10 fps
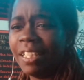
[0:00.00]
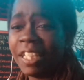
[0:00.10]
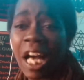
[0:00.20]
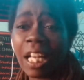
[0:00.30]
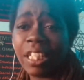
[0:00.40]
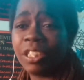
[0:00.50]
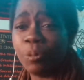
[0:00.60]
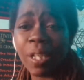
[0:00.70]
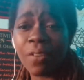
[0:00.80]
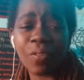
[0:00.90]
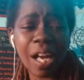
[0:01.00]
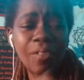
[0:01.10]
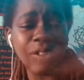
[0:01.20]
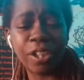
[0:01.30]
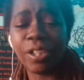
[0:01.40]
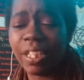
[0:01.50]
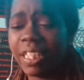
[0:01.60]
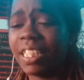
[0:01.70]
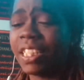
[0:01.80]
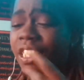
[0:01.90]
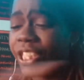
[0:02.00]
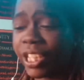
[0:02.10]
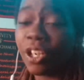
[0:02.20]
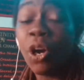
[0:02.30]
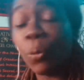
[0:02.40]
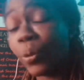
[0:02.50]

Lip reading: knowledge, whatever I've learned and then to share,